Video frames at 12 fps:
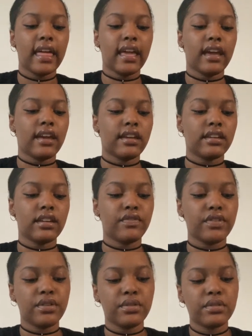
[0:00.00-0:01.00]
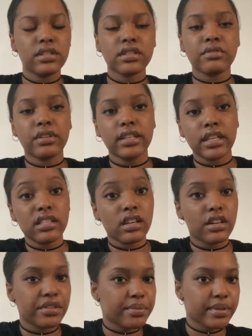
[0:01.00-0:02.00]
And if you disagree, that's
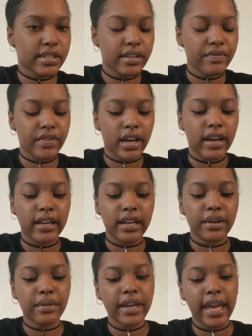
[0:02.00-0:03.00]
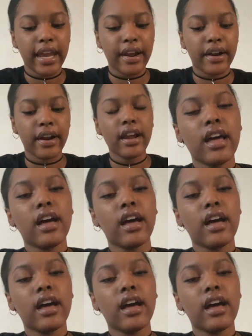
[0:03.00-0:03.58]
100% fine. I don't care.